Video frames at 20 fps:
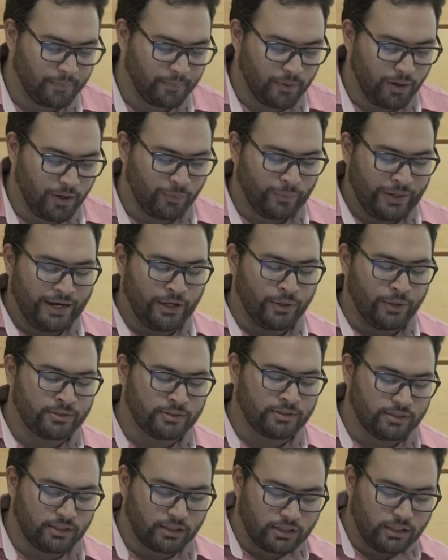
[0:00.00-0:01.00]

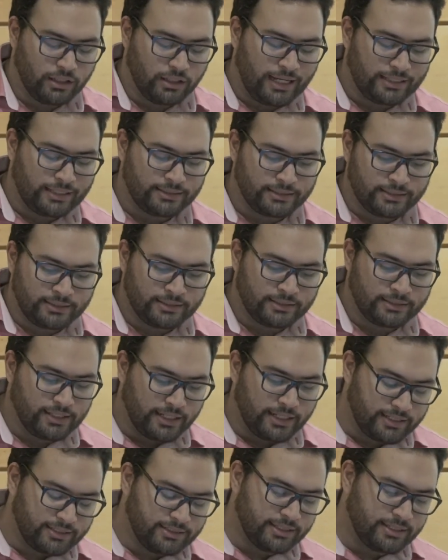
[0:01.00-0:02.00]
Around classes
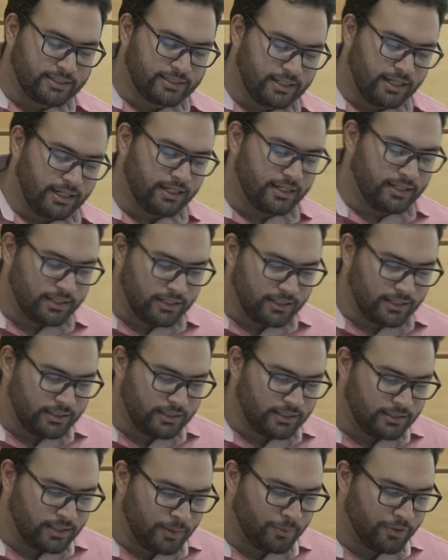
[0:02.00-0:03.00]
like 6,
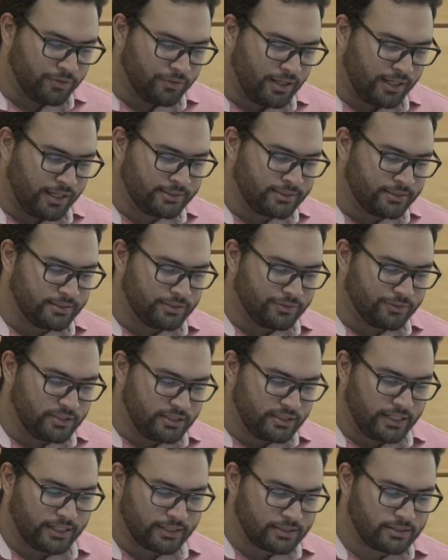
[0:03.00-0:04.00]
number of classes of
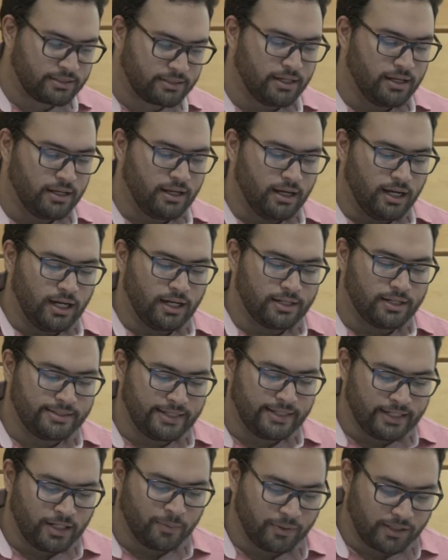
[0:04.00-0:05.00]
6,
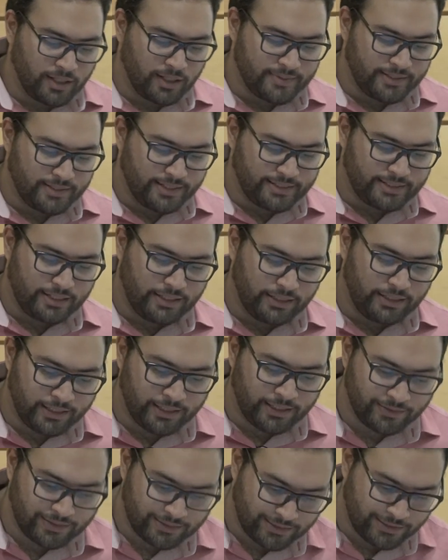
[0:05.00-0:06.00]
data becomes less
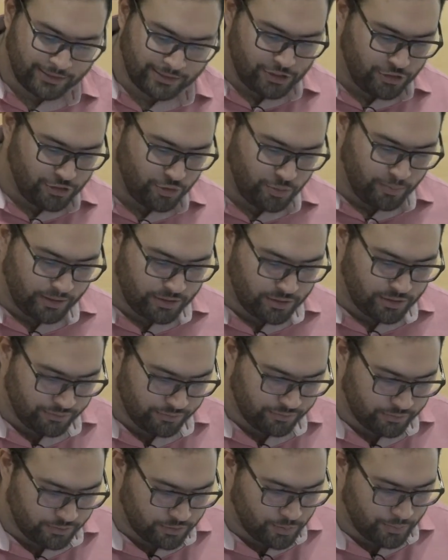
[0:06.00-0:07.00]
clear because there's just too
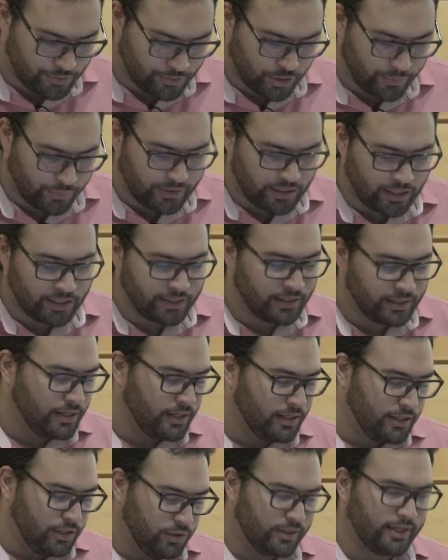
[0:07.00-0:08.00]
much going on.
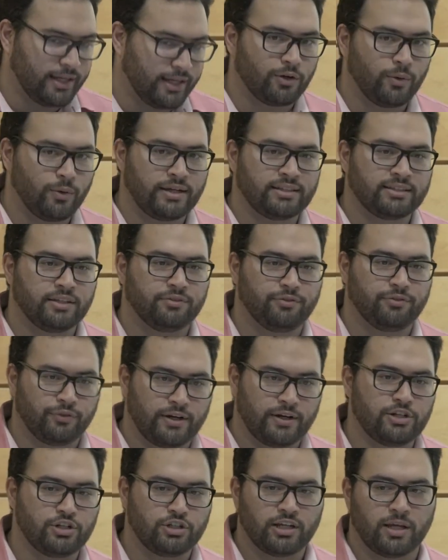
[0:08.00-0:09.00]
You can't quite
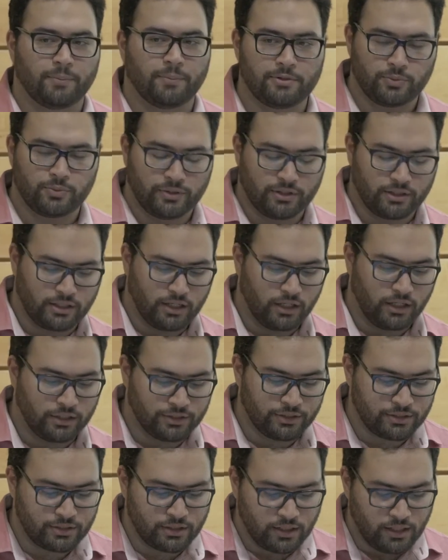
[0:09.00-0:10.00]
differentiate between the
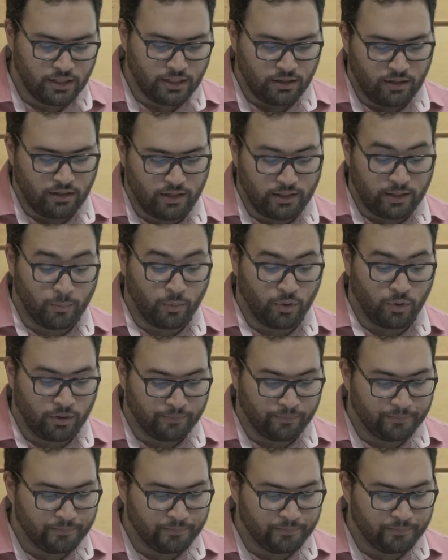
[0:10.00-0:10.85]
colors anymore.